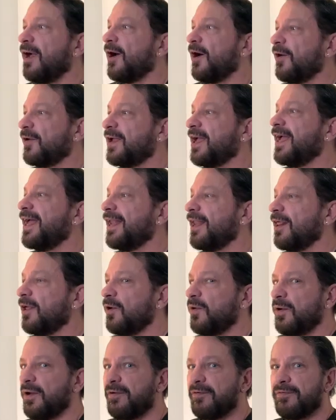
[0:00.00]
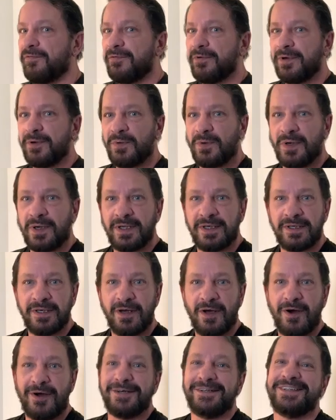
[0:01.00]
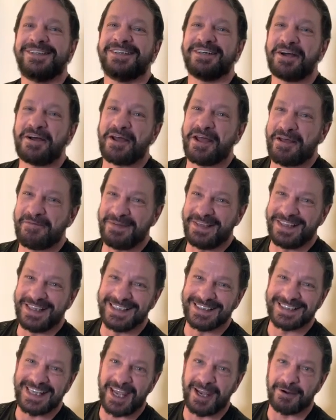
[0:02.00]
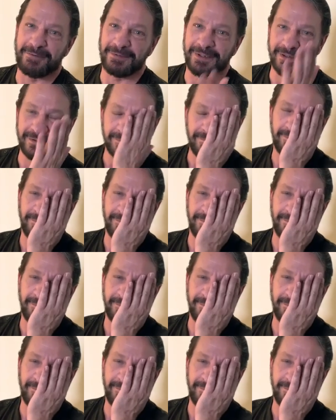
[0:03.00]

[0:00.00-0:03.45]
Okay, hello everyone. I'm at this camera.